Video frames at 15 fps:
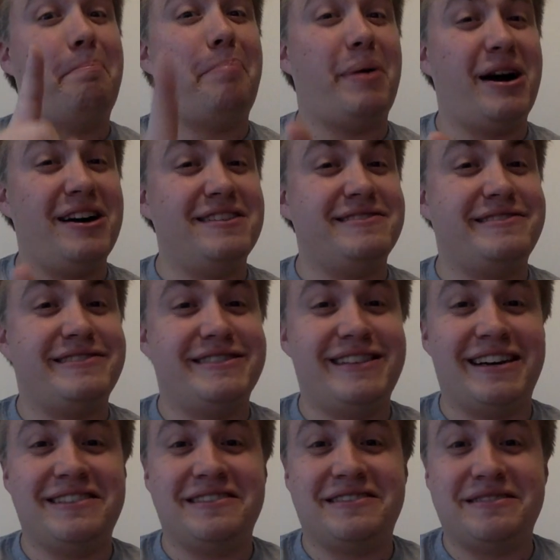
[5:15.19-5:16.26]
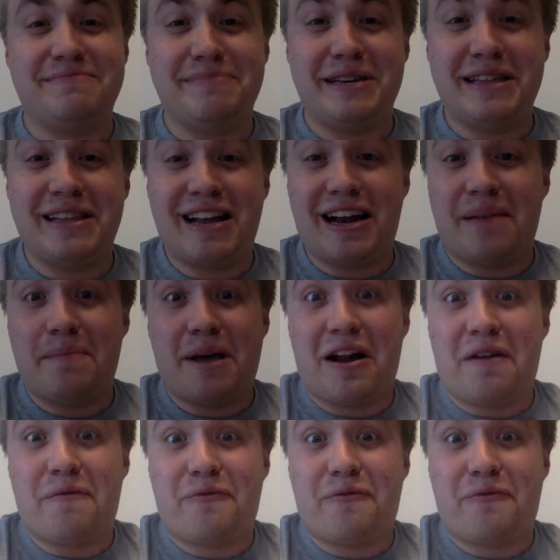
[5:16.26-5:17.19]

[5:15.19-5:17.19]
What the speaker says: but that doesn't mean that I'm not